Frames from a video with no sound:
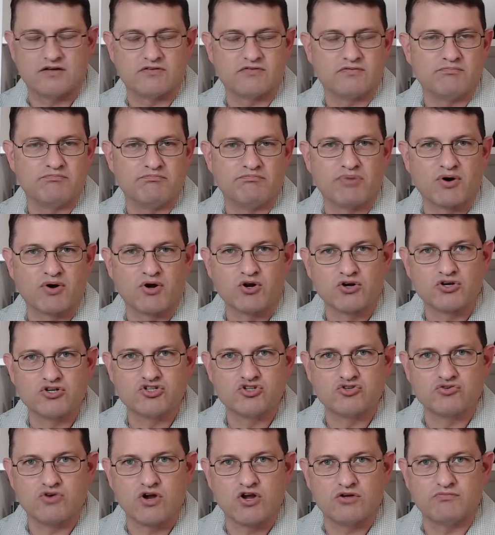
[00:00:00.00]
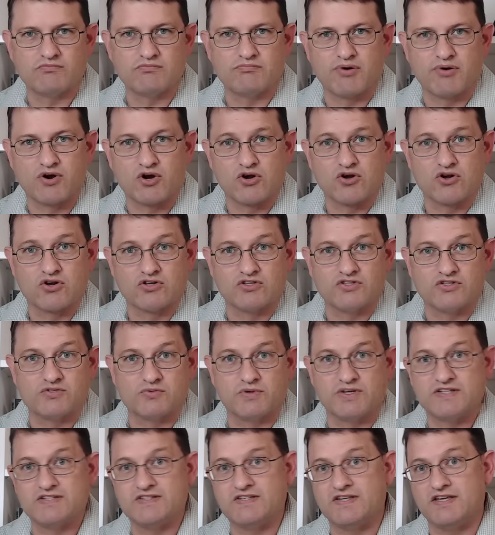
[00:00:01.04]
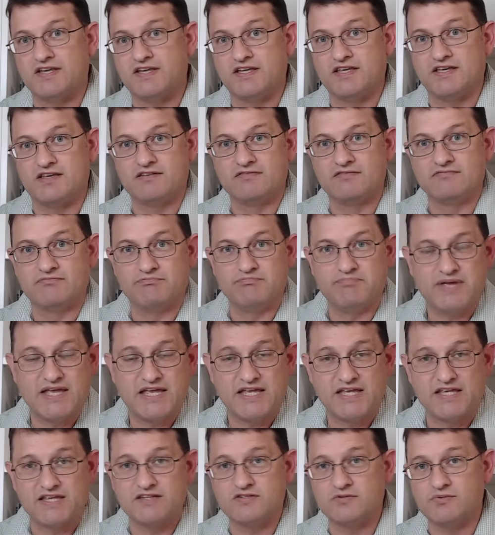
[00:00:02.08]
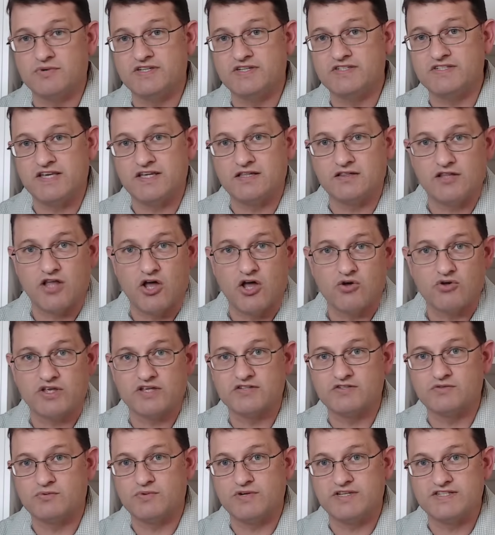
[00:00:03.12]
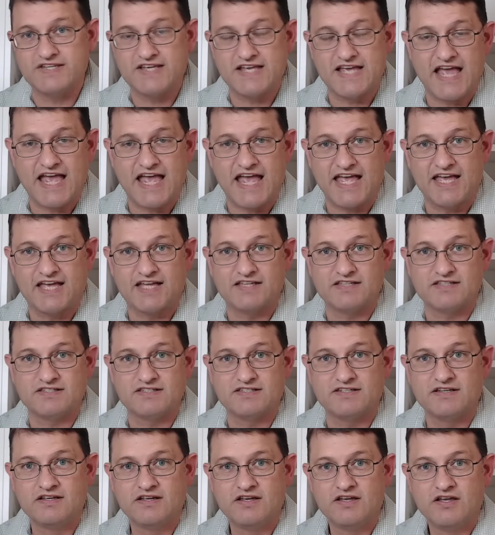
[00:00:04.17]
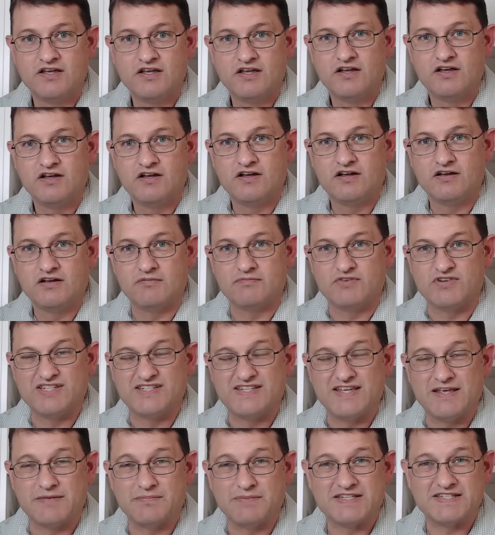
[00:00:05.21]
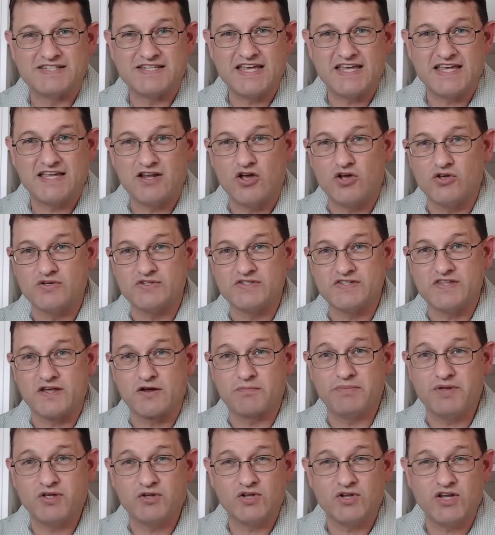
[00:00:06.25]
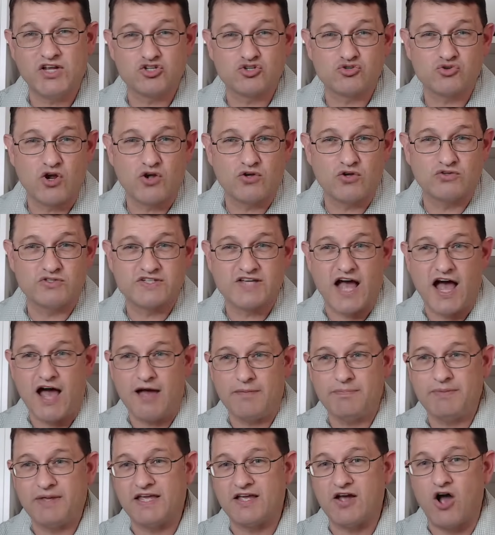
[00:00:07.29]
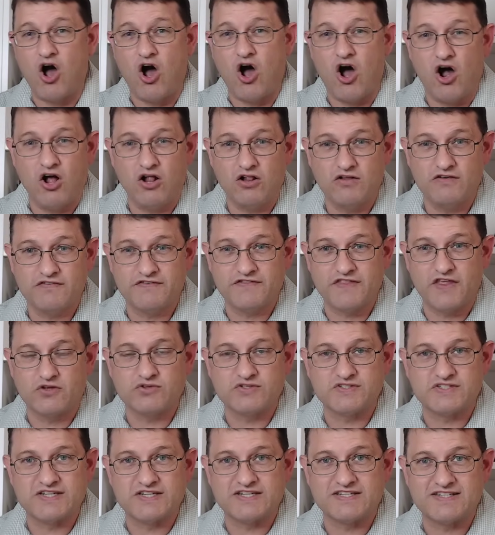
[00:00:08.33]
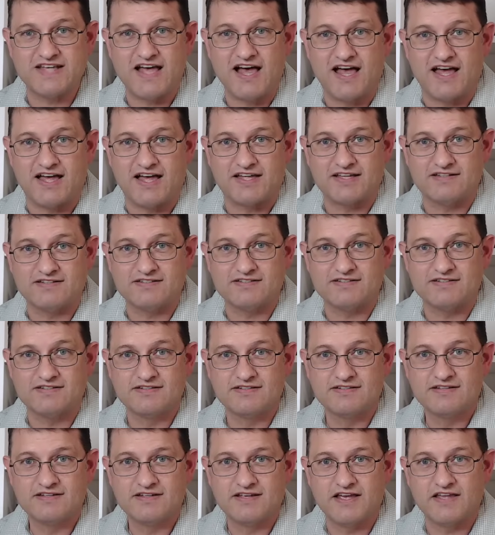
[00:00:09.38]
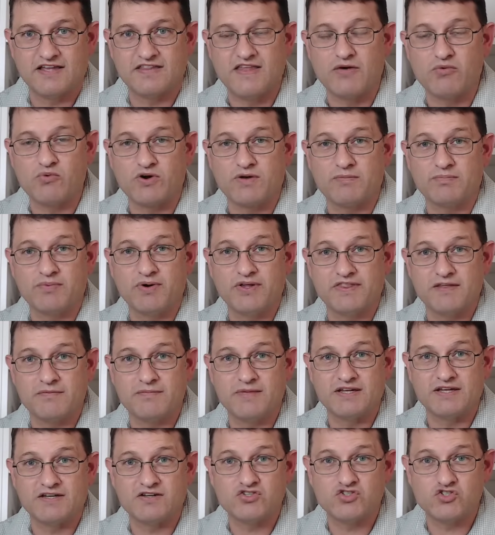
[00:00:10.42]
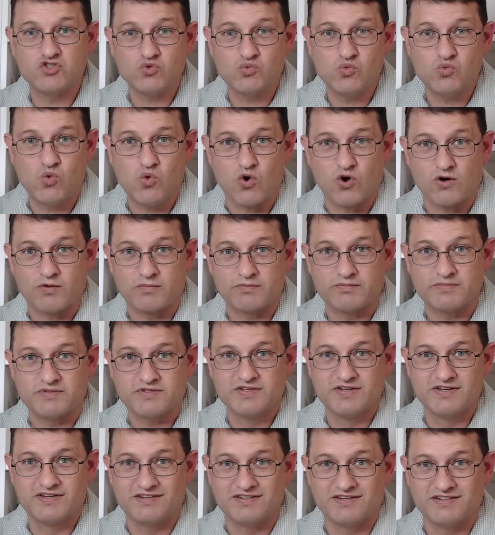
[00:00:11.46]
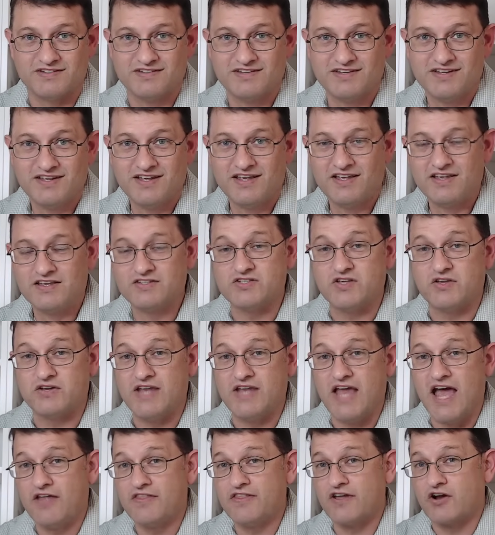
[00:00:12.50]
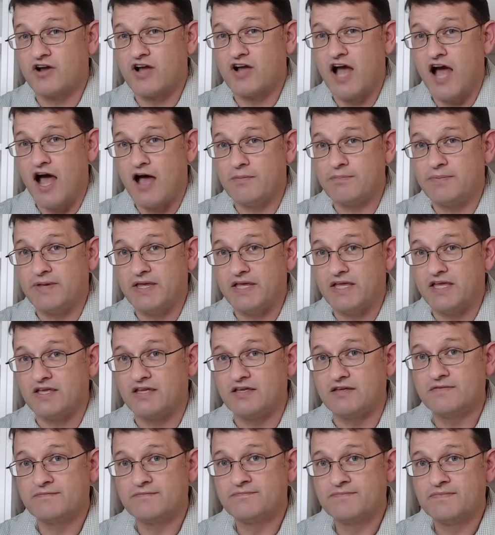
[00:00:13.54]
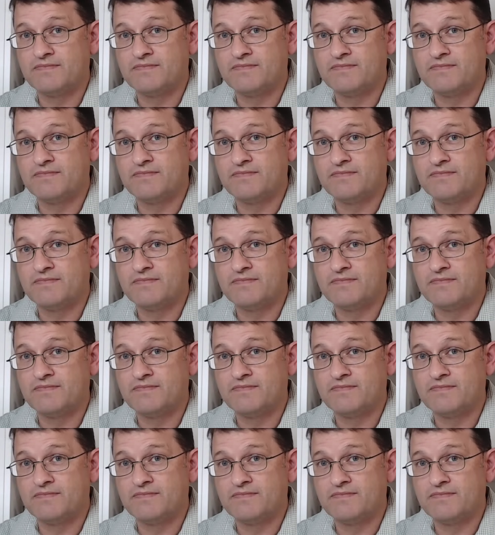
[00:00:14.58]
birds, we see bees, we see locusts, we see ants, we see mosquitoes. They're building drones copying all of those designs, and they want to put them into swarms. So now they're copying